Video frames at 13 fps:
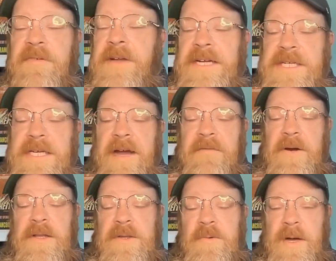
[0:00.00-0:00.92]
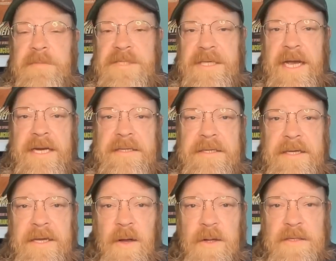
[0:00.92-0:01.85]
We've got you covered on the website
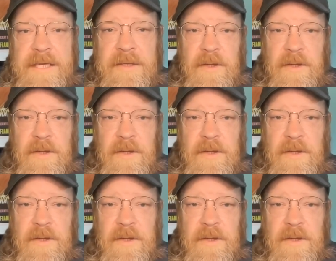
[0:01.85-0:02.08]
all day